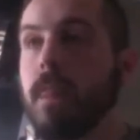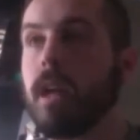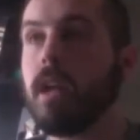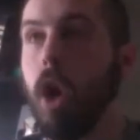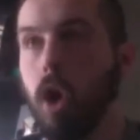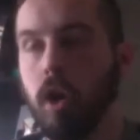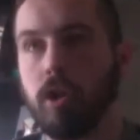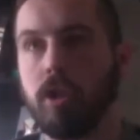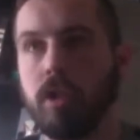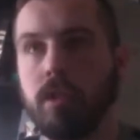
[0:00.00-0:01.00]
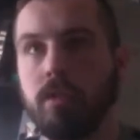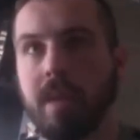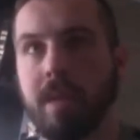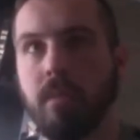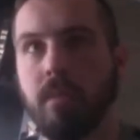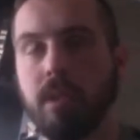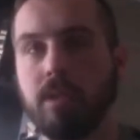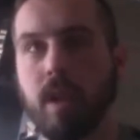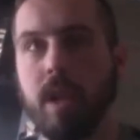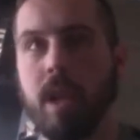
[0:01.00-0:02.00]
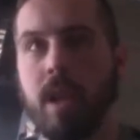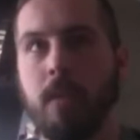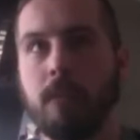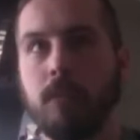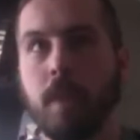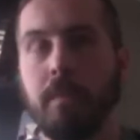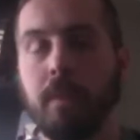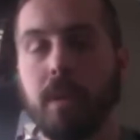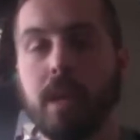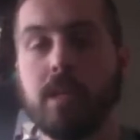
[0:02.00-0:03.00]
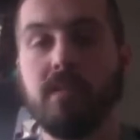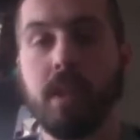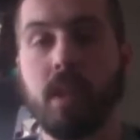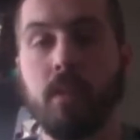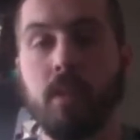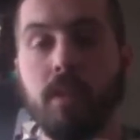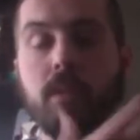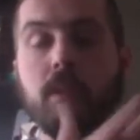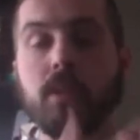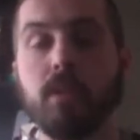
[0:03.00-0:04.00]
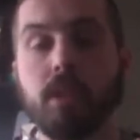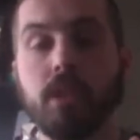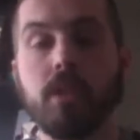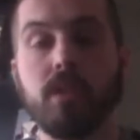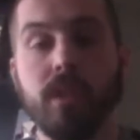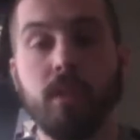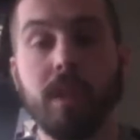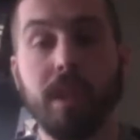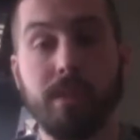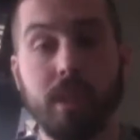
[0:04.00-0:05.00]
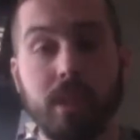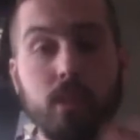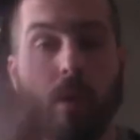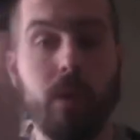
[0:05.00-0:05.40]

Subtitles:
caution people, because right now my book is available. The original edition is available on Amazon as well.